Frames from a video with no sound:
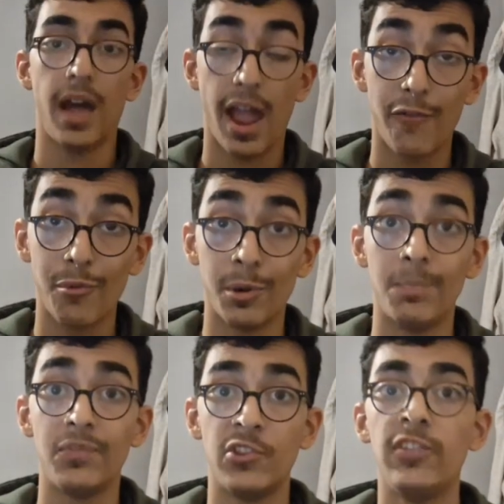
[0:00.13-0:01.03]
Hi everyone,
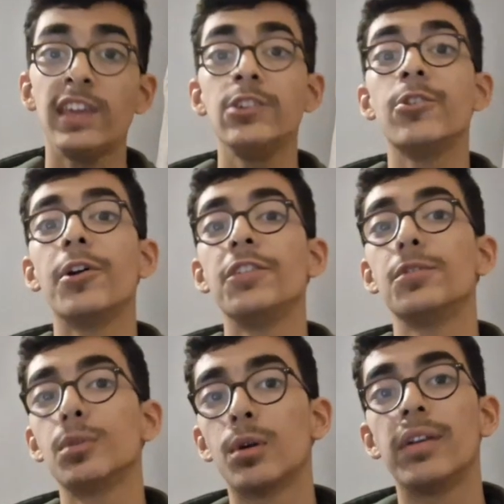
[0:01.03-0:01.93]
today you're going to
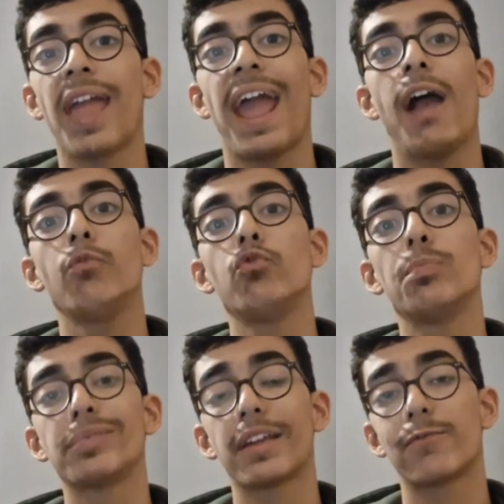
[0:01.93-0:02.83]
learn how to
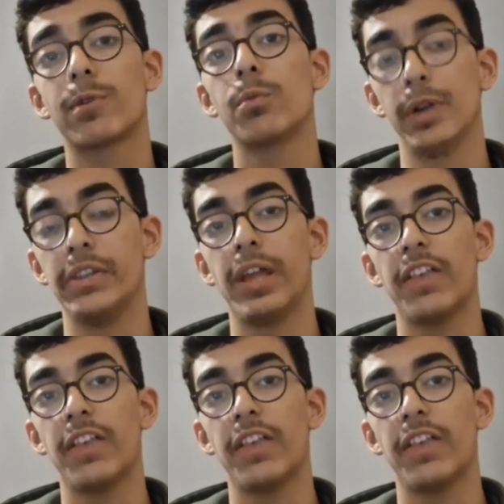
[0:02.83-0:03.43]
play for a win